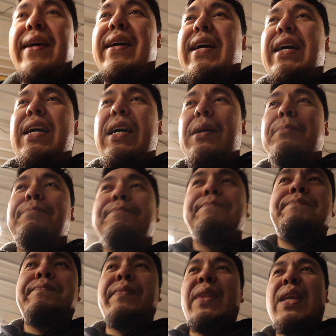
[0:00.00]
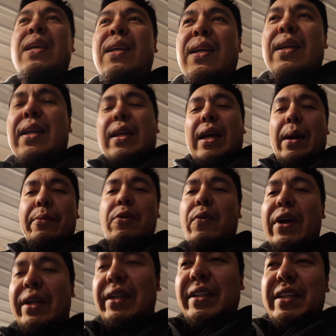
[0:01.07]
I've been
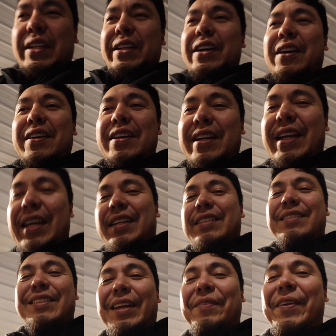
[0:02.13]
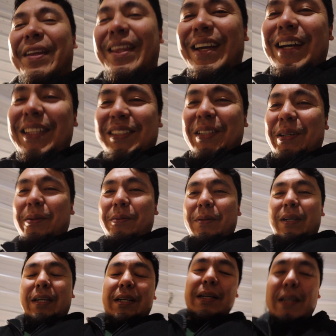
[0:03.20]
wanting to dunk again and stuff like that. So
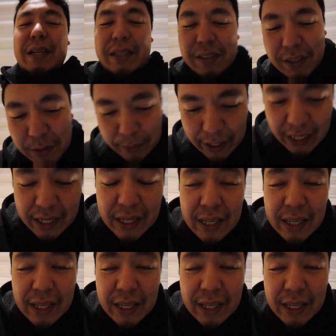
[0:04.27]
excuse me.